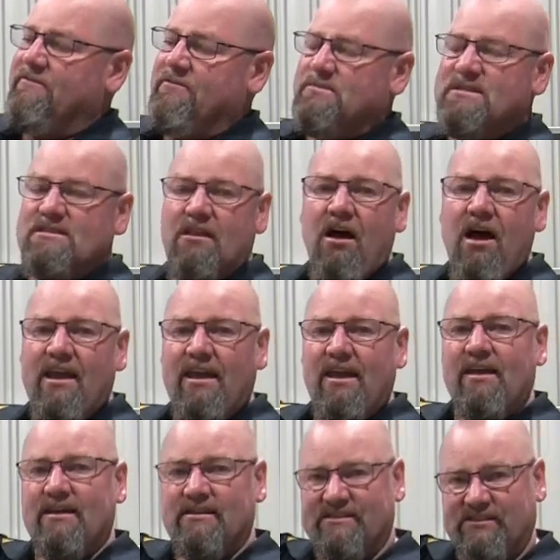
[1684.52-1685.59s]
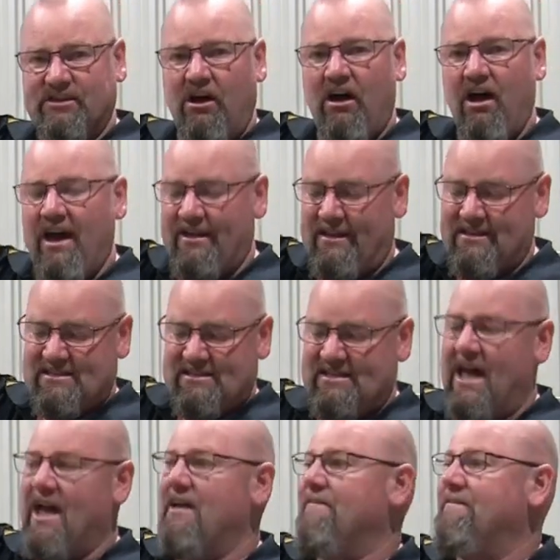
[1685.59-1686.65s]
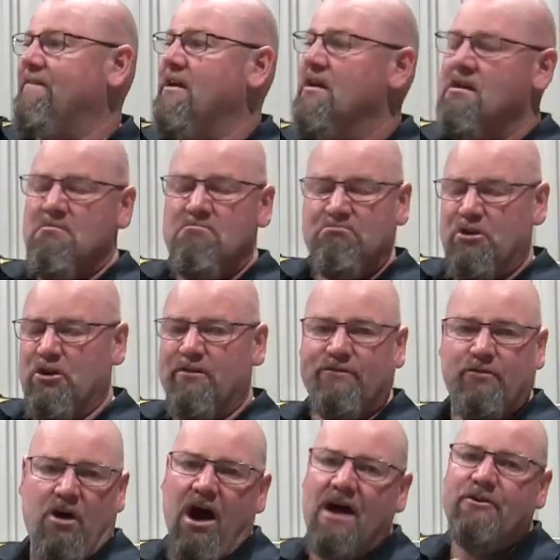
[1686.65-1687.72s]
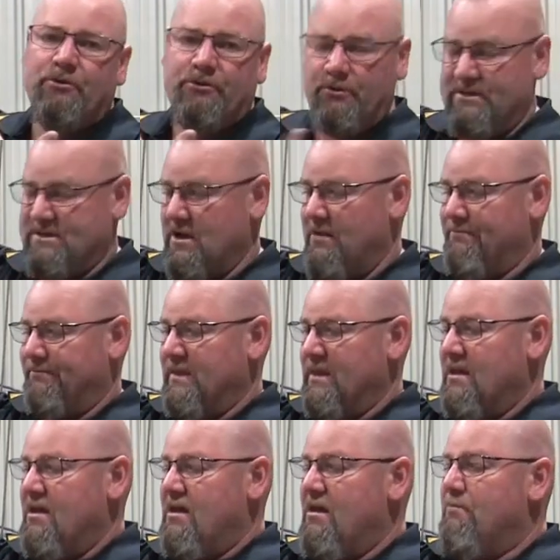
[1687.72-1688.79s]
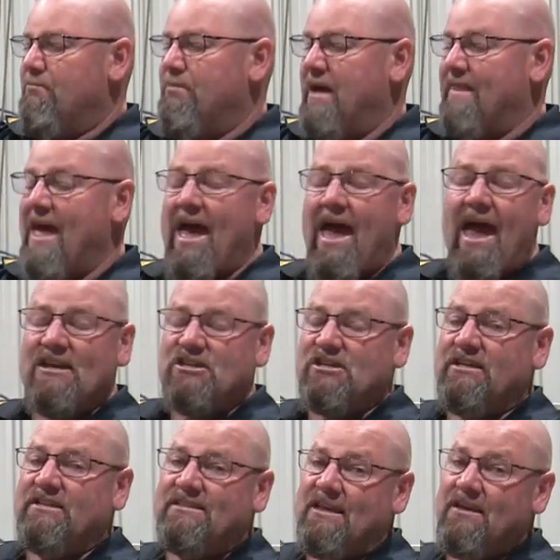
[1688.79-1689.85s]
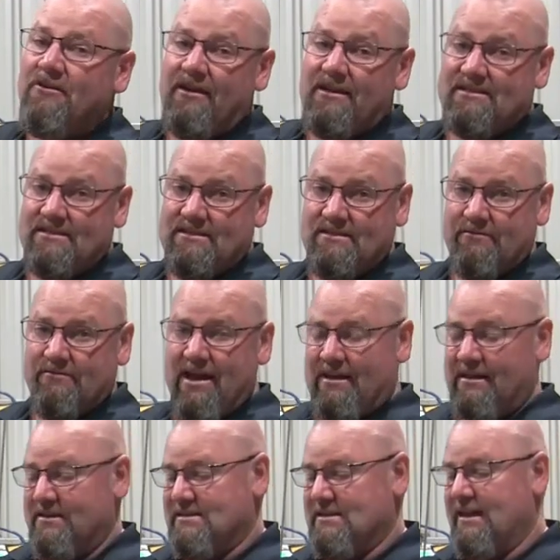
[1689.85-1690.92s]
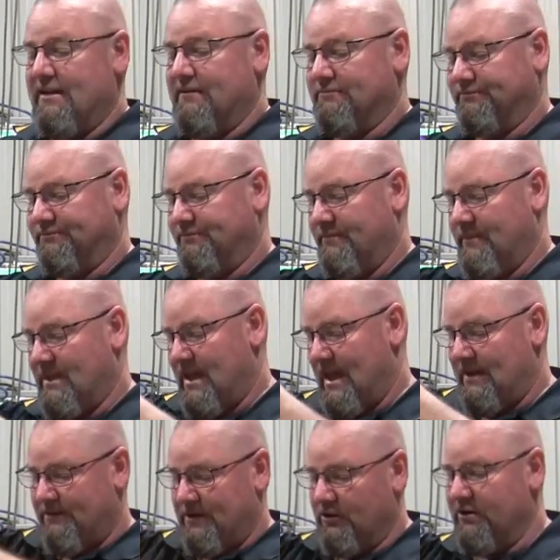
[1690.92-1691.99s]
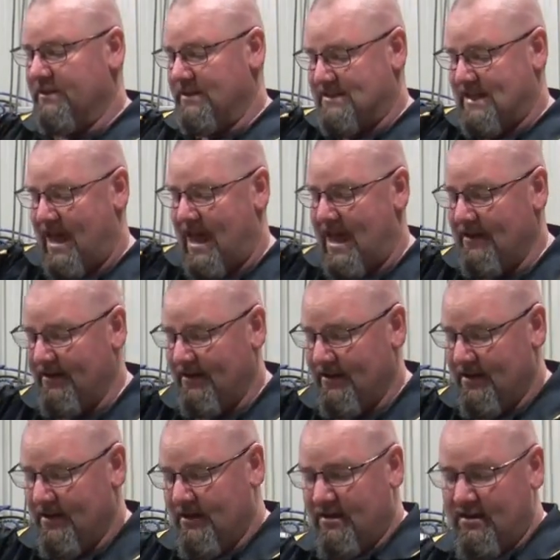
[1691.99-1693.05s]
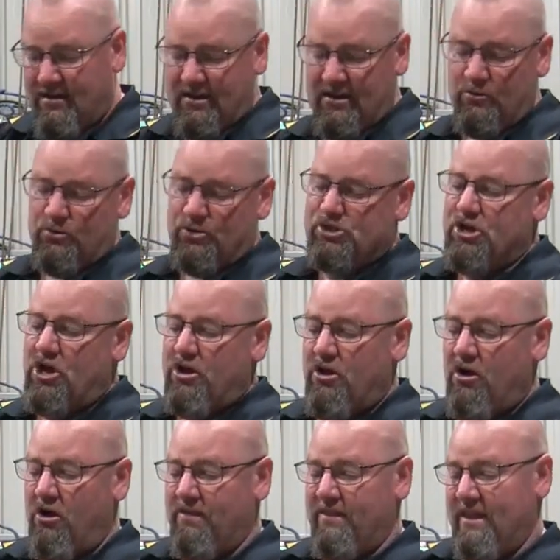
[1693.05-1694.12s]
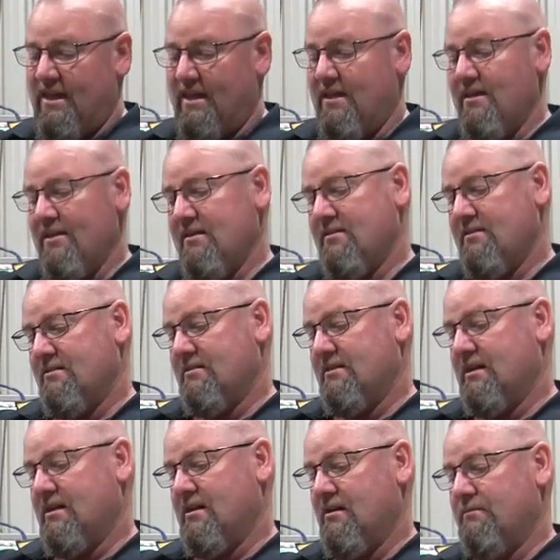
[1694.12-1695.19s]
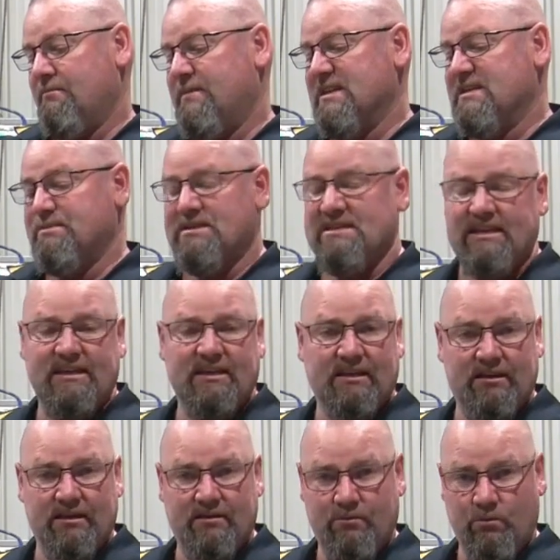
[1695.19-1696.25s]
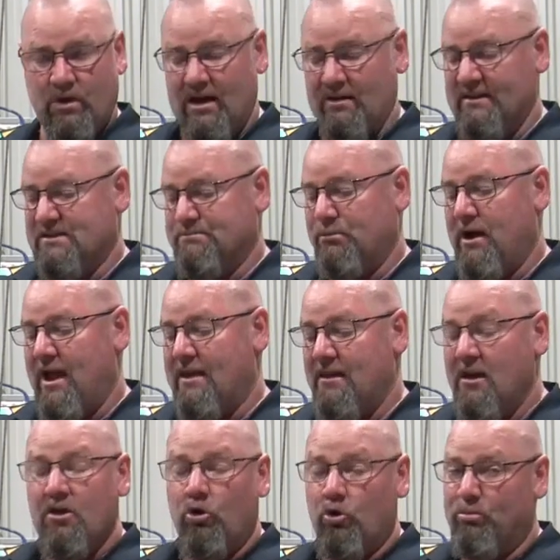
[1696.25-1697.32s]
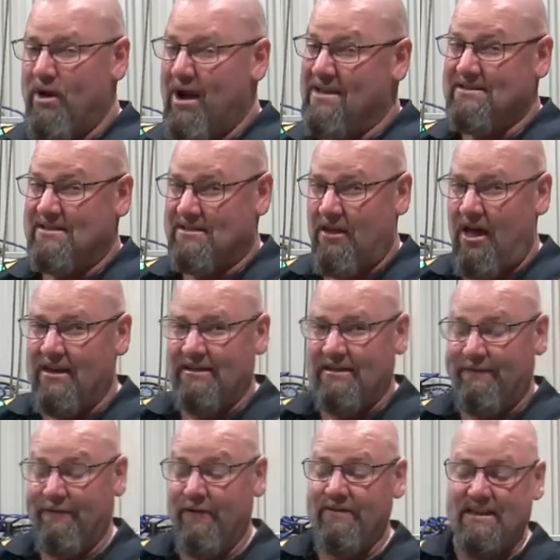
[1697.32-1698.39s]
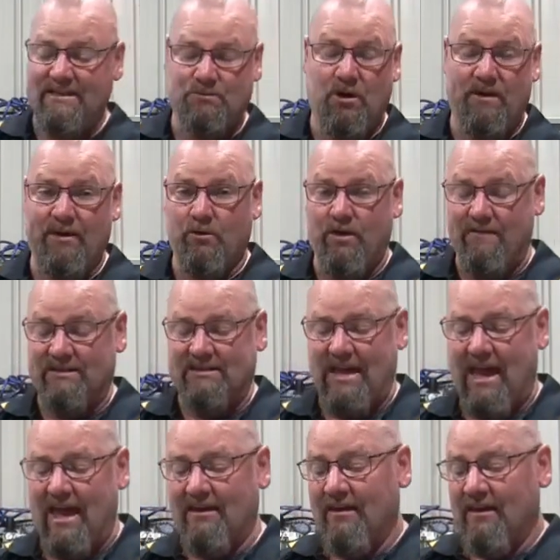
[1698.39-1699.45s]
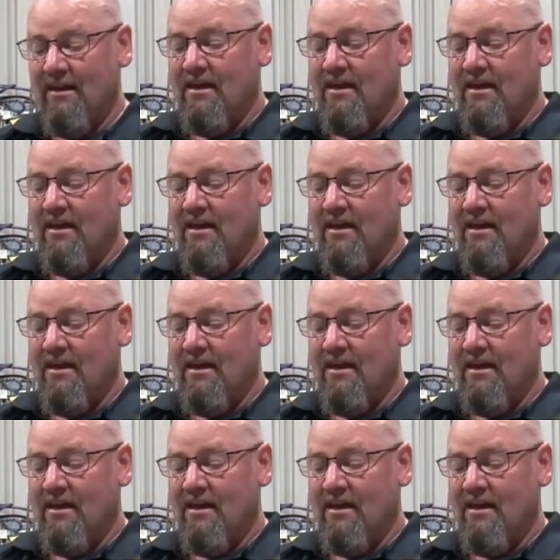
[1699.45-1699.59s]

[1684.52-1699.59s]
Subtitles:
from sliding, it's tight, it's safe, beautiful, I do it all the time. But that actually decreases the rating of the sling. And if you look at the tag, it'll show on there, this particular one, this brand, all brands are slightly different, that's why they all have a tag.